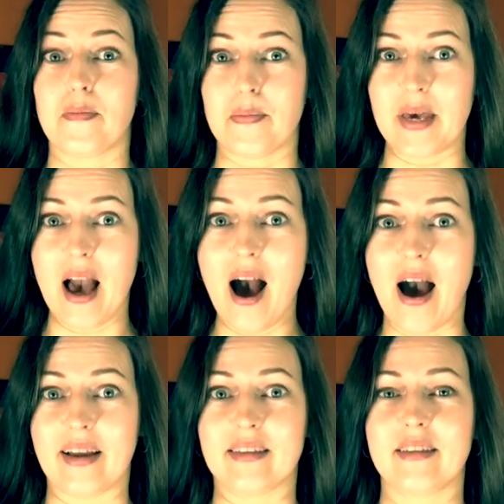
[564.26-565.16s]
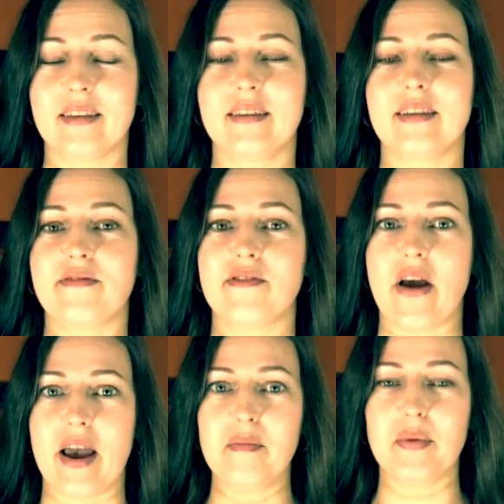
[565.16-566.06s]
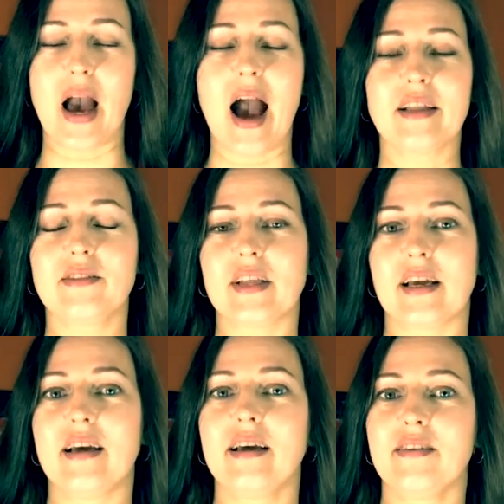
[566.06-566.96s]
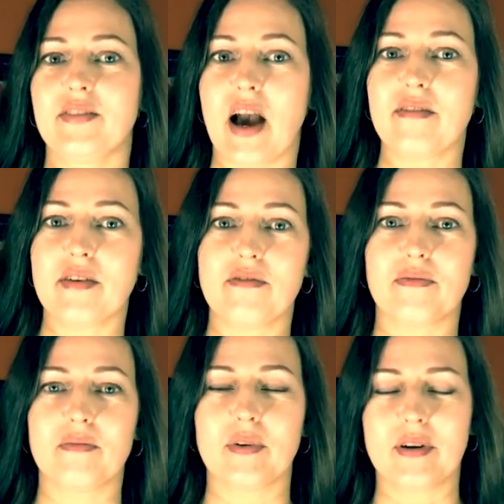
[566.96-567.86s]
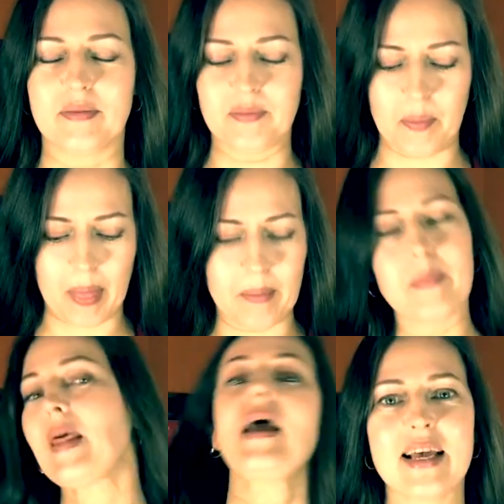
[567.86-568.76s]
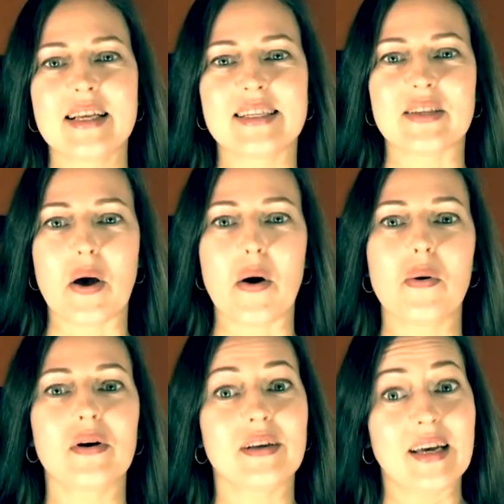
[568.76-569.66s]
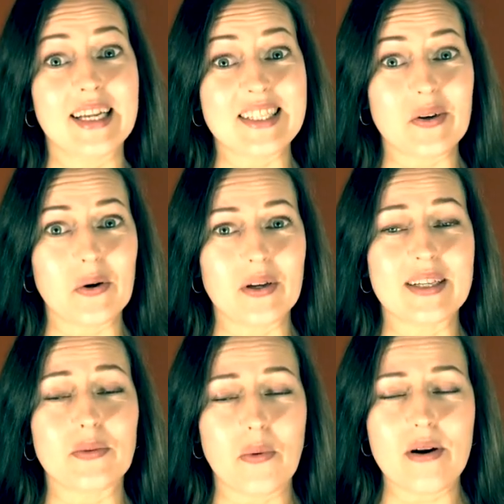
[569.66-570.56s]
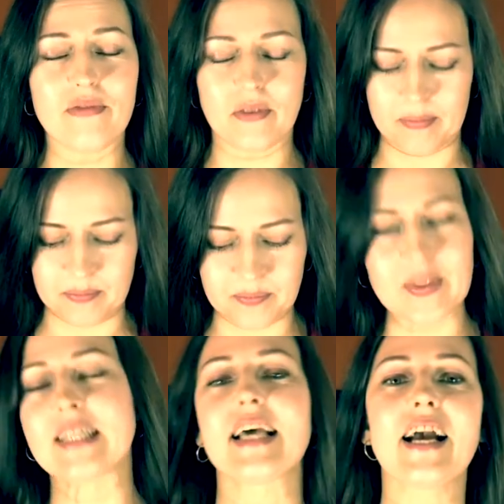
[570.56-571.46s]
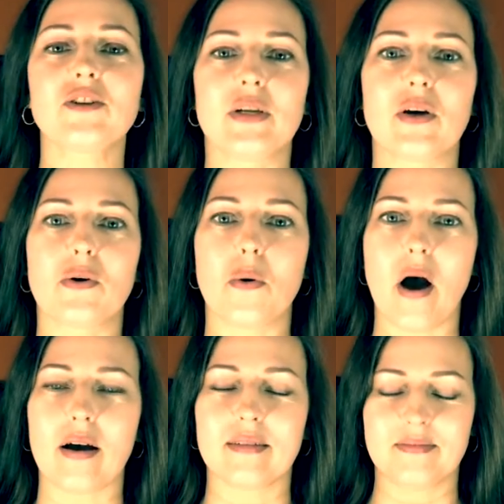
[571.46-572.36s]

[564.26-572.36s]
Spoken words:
Behind the frame, behind the other... So it's worth... it's actually quite...